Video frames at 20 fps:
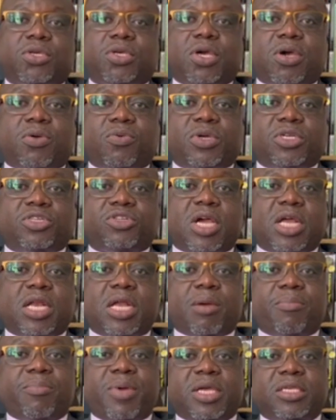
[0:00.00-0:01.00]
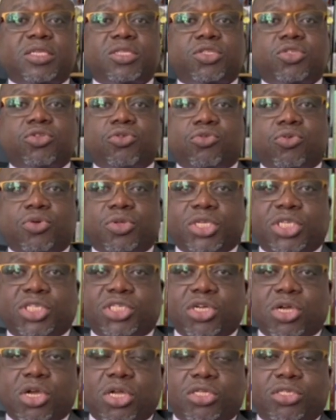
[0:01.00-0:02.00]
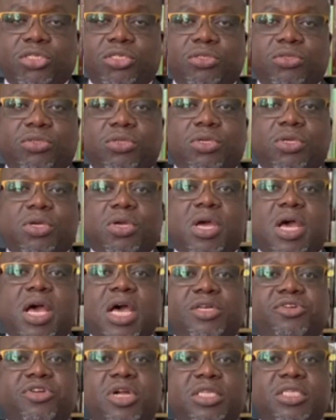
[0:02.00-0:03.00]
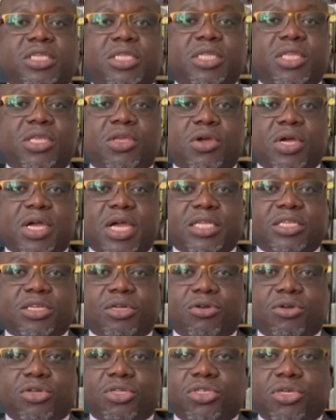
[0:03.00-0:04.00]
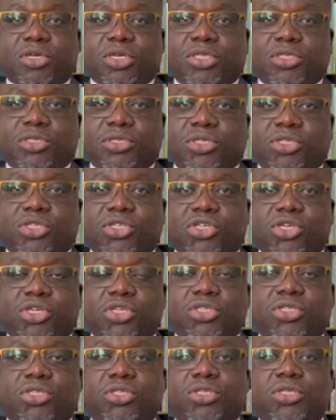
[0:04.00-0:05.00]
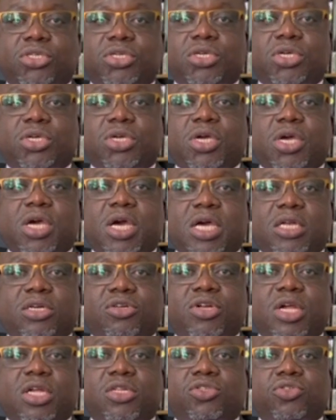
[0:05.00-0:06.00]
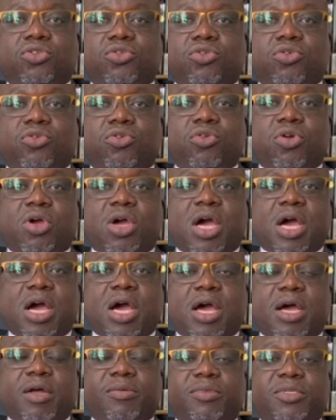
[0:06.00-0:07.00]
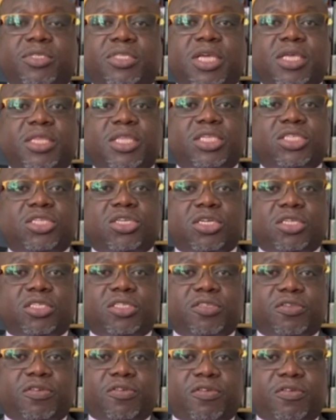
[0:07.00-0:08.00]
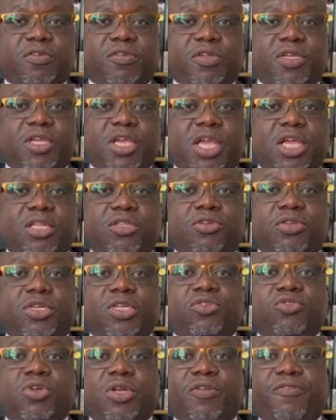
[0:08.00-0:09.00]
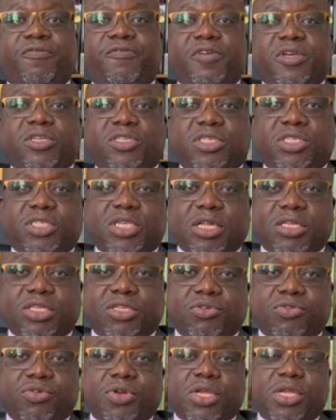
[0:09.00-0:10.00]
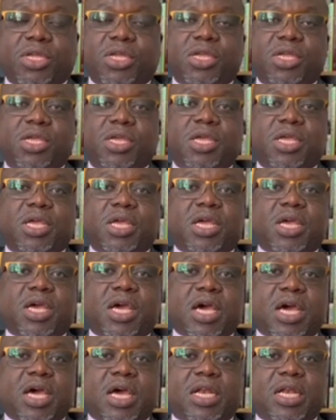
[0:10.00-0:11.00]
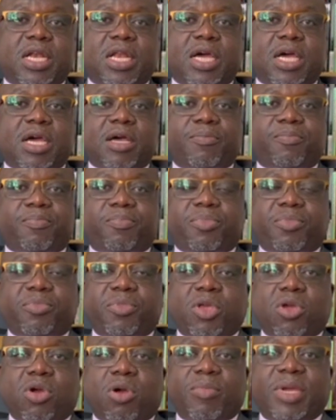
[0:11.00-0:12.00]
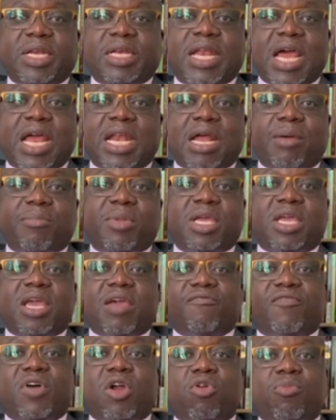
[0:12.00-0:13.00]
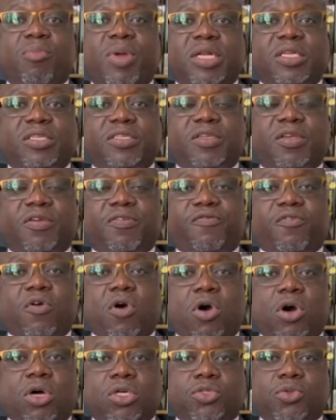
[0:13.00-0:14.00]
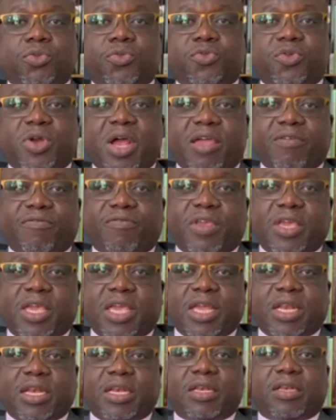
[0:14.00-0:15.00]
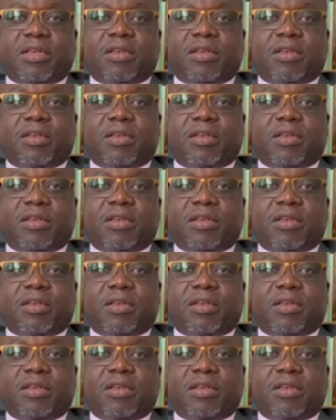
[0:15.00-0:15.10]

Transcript: And we're trying our best to grow the church, attracting the younger generation into the church, and trying to take the church into the 21st century and become a dynamic environment for all to thrive in.